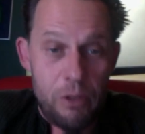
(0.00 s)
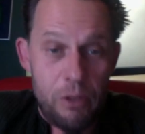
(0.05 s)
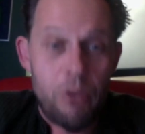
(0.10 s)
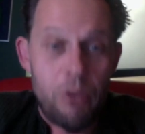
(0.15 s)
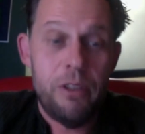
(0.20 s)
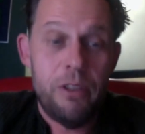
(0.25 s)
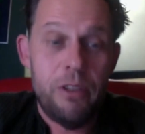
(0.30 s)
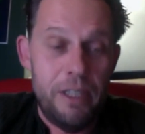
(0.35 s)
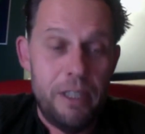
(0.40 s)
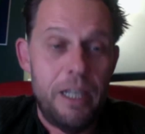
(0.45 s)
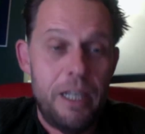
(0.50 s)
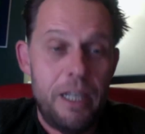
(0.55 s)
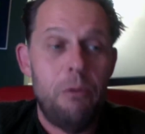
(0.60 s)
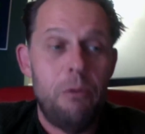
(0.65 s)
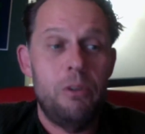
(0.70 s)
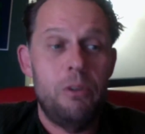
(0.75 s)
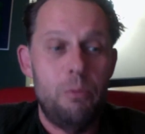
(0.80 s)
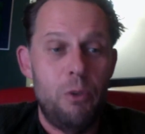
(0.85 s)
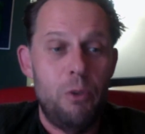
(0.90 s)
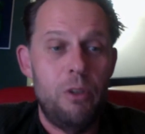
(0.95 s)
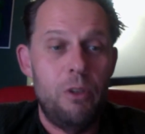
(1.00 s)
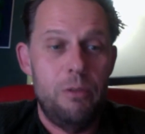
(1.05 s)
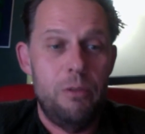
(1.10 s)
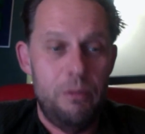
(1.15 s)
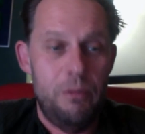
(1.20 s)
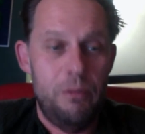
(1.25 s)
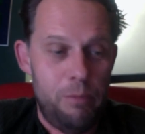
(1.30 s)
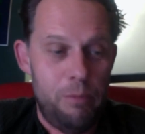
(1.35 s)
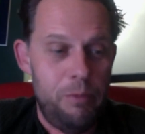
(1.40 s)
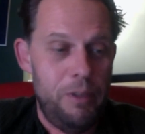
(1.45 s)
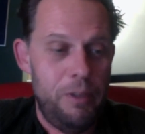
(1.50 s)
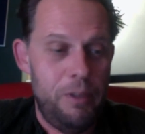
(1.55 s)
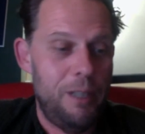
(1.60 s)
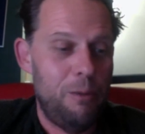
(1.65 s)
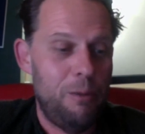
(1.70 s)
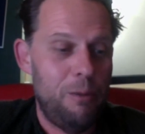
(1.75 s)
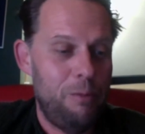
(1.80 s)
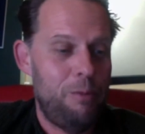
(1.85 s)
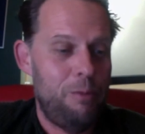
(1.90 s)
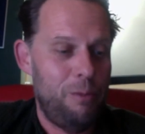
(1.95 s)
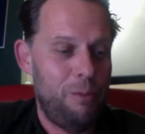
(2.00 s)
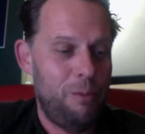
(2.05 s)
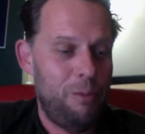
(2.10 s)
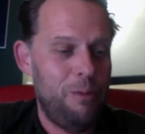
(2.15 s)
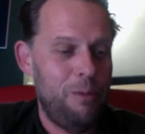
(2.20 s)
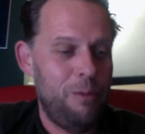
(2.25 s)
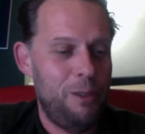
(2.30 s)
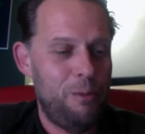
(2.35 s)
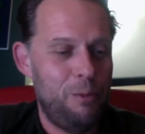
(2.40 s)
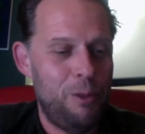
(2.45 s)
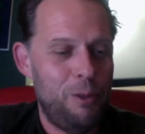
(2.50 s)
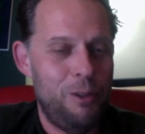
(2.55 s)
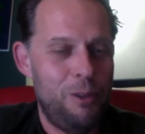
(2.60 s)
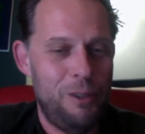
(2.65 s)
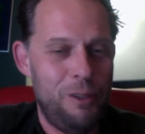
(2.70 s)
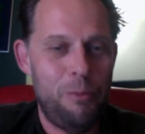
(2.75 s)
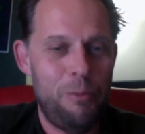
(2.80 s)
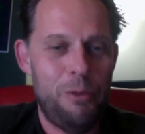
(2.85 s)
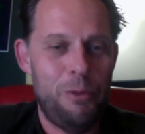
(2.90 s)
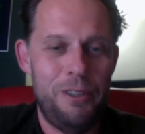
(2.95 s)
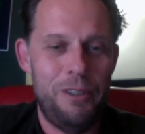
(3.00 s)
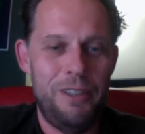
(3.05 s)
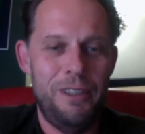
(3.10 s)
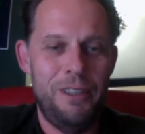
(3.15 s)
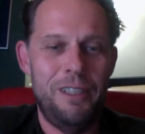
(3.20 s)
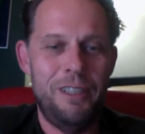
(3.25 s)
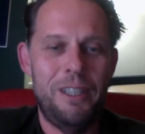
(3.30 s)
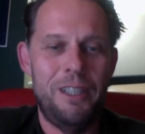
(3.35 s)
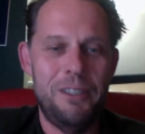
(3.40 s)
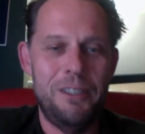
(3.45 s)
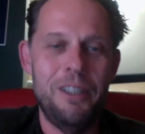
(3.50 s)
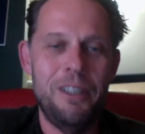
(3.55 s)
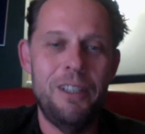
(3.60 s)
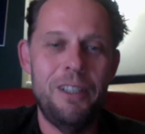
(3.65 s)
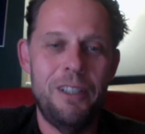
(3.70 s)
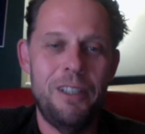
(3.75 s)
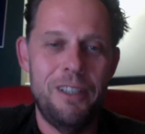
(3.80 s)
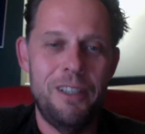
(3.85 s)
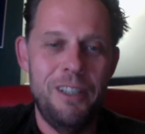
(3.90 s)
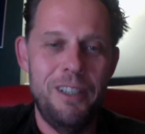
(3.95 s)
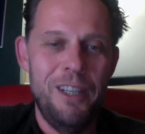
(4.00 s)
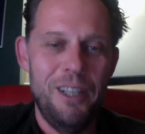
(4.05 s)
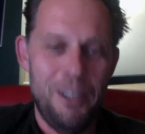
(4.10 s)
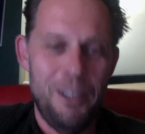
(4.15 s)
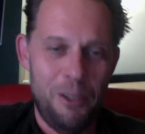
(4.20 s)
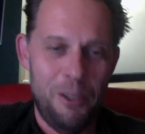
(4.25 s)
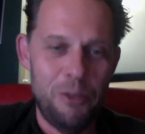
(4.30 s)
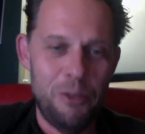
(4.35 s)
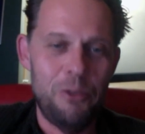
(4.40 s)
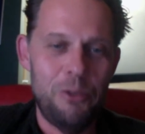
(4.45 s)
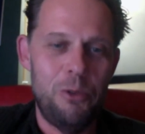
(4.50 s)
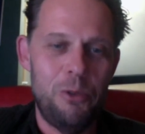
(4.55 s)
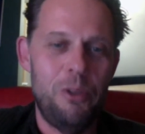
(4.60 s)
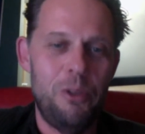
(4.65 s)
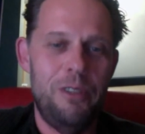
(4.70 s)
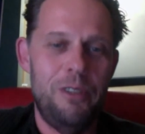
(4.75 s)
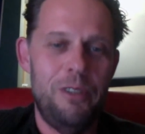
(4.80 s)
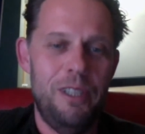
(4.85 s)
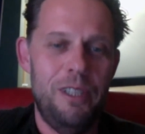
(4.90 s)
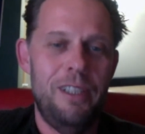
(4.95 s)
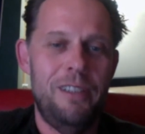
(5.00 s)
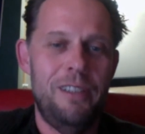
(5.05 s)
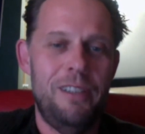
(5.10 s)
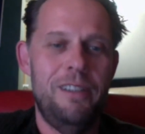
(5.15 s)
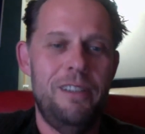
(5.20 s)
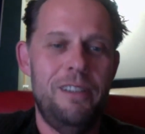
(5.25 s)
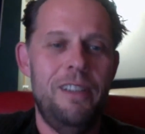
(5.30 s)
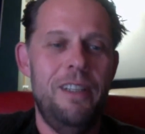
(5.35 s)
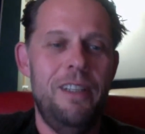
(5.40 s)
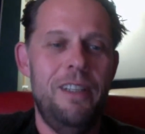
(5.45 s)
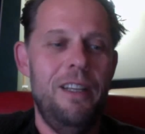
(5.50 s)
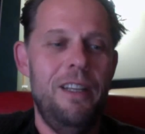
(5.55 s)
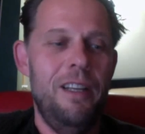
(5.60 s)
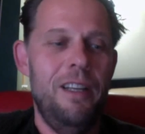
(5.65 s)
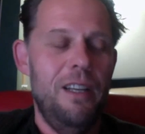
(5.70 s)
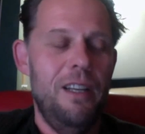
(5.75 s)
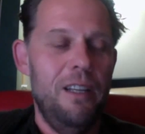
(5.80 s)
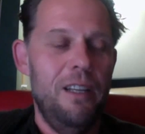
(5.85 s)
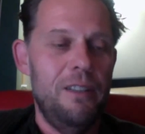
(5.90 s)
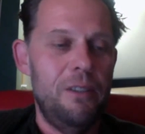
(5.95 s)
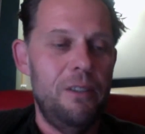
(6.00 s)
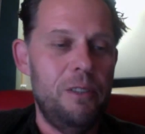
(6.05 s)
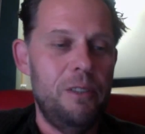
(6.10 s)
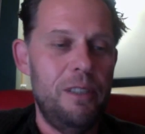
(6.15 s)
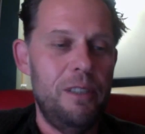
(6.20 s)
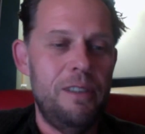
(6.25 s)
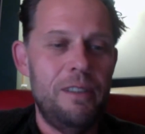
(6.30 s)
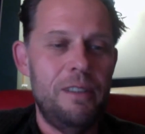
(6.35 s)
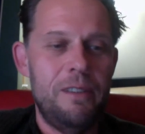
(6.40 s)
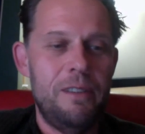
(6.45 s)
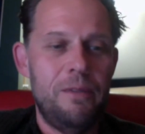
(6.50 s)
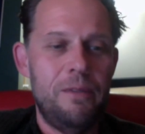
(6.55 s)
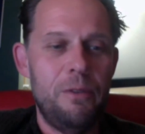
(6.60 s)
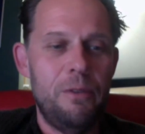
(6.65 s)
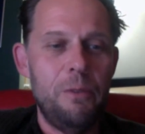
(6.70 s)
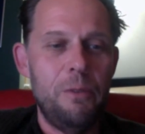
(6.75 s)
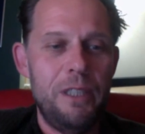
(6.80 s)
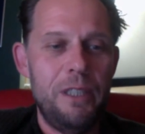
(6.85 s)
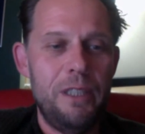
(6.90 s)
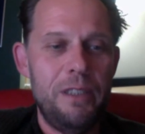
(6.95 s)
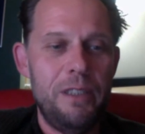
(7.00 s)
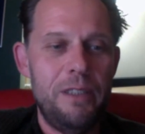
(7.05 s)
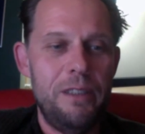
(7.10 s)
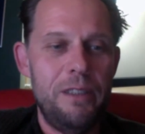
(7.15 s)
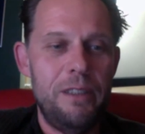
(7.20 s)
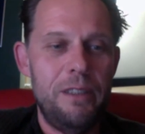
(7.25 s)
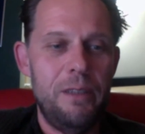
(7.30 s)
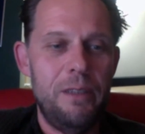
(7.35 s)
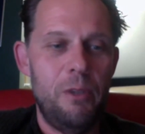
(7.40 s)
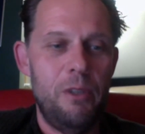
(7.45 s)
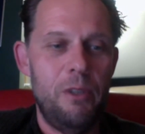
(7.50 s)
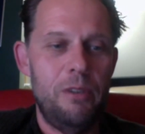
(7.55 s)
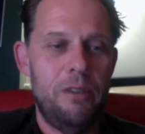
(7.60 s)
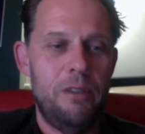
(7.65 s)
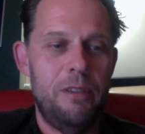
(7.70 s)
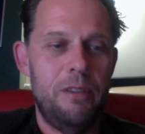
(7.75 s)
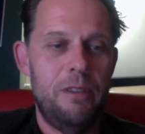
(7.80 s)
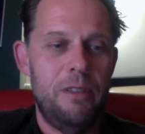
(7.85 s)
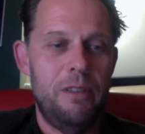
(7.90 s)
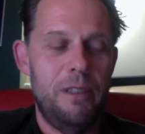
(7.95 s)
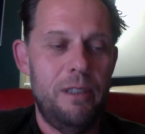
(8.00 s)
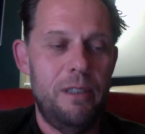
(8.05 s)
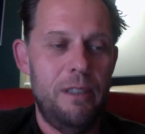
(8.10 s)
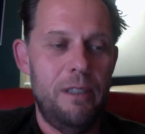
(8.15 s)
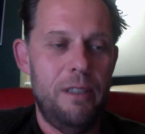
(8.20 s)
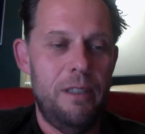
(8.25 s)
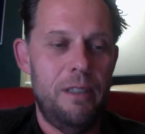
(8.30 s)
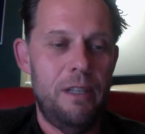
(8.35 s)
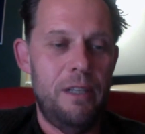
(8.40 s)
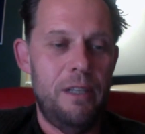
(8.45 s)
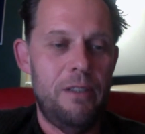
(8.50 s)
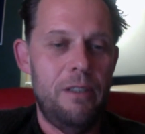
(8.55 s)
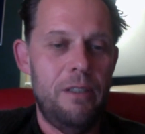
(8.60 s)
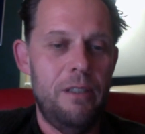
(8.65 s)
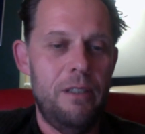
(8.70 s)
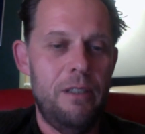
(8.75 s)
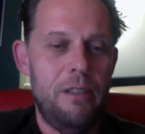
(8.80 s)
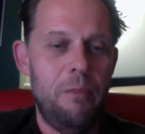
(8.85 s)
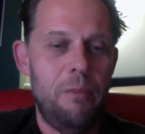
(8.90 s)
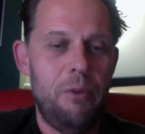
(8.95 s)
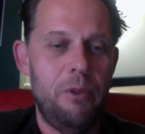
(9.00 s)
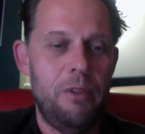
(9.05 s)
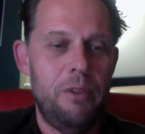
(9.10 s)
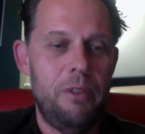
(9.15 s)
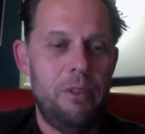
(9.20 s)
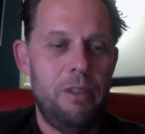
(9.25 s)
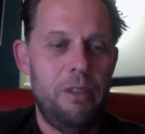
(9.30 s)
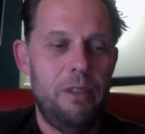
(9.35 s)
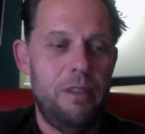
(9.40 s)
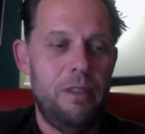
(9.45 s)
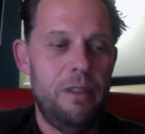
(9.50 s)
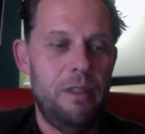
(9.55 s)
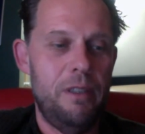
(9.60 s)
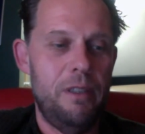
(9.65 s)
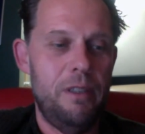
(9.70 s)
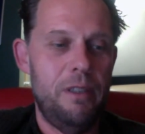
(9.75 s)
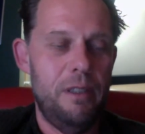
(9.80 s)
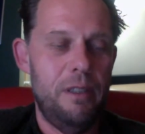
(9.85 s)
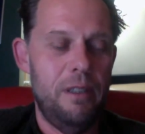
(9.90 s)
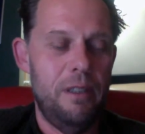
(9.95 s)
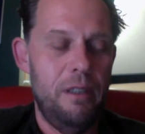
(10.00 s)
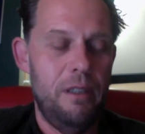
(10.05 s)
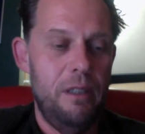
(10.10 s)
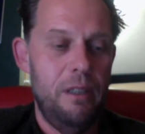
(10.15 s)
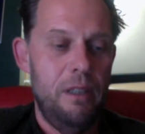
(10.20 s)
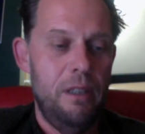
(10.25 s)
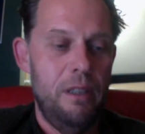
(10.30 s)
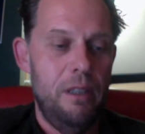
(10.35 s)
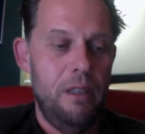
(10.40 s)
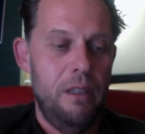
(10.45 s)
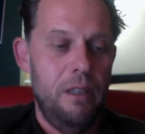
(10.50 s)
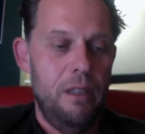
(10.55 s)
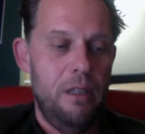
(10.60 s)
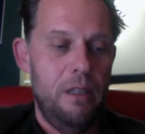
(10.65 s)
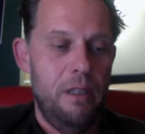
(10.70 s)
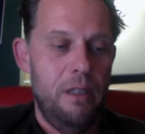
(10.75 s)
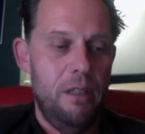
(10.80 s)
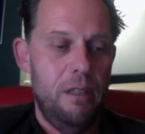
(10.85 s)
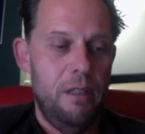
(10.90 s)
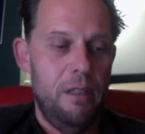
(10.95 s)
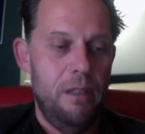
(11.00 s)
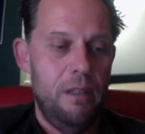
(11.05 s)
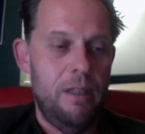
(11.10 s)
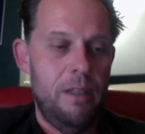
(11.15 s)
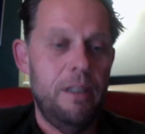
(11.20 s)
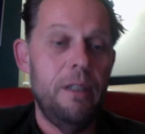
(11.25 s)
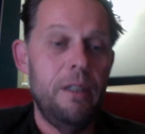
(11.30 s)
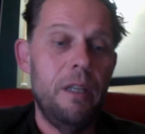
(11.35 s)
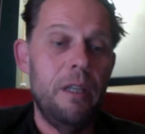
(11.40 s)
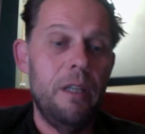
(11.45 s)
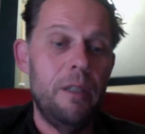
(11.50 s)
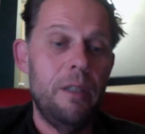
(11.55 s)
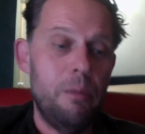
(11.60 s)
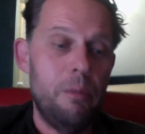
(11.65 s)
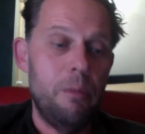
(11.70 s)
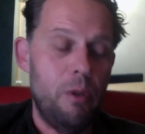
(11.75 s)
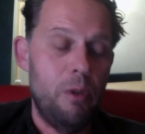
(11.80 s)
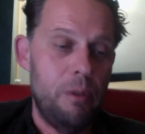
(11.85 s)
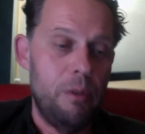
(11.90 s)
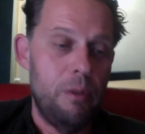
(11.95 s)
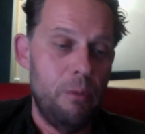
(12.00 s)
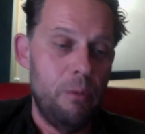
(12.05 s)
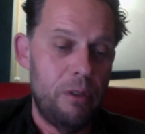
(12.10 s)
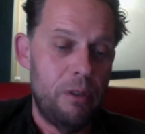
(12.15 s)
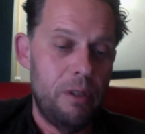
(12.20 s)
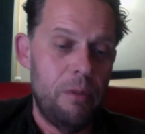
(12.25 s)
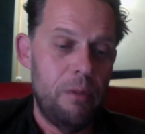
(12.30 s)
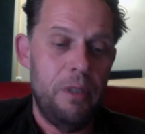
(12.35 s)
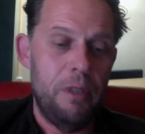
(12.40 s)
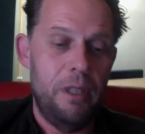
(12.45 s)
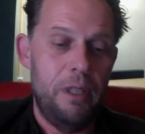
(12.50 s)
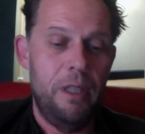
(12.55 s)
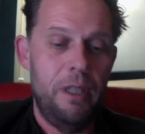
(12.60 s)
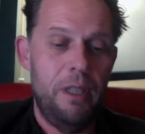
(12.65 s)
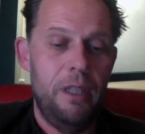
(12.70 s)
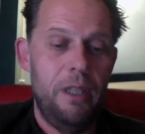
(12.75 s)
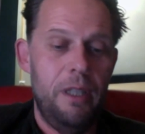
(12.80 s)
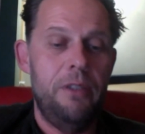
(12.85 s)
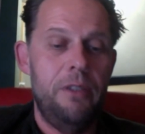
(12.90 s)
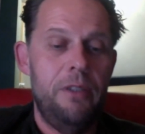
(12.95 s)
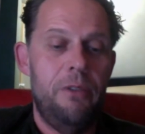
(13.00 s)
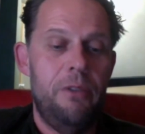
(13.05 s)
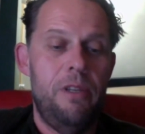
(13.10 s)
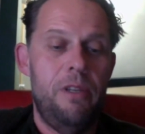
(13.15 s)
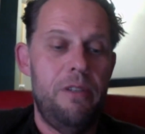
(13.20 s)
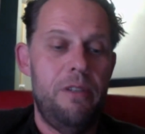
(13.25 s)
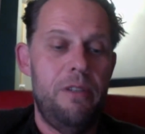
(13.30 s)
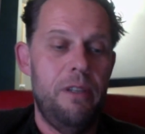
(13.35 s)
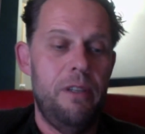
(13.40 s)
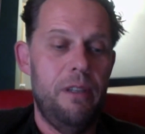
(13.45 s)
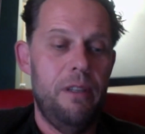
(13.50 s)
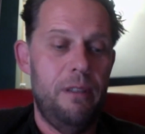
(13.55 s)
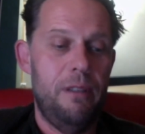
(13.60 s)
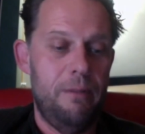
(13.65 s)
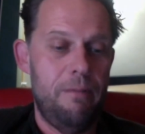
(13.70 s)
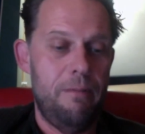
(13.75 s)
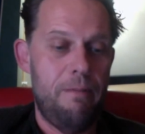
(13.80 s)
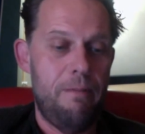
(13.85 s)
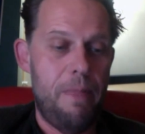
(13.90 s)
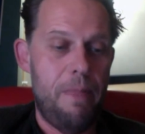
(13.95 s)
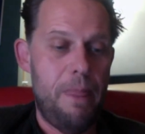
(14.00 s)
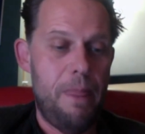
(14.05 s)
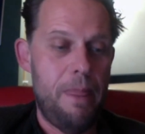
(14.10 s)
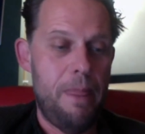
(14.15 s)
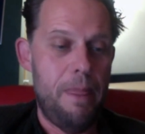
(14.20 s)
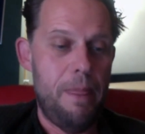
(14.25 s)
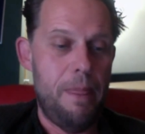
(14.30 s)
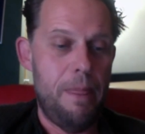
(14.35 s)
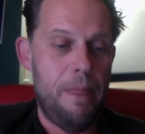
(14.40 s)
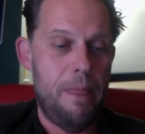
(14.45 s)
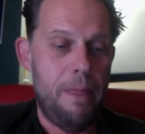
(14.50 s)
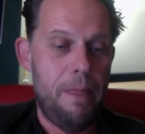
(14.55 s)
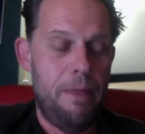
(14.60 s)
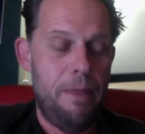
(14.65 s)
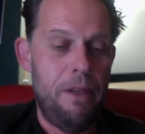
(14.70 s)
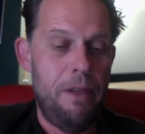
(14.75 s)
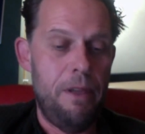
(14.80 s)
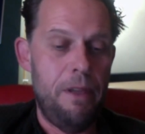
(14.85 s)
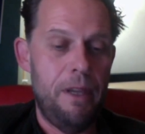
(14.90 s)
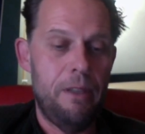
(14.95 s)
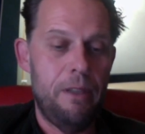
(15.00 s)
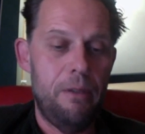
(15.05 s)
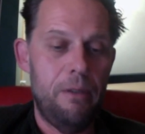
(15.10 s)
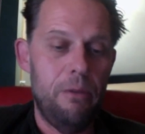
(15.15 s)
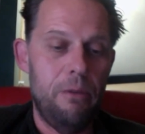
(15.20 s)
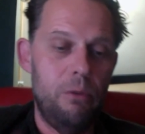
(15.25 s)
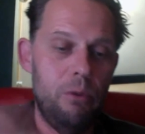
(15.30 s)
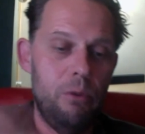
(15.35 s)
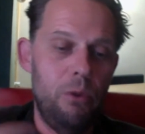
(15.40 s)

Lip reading: or yeah, what's more, yeah, well, probably it's more important actually controlled. Yes. So this is, for me, this is the most actually important and the most interesting thing to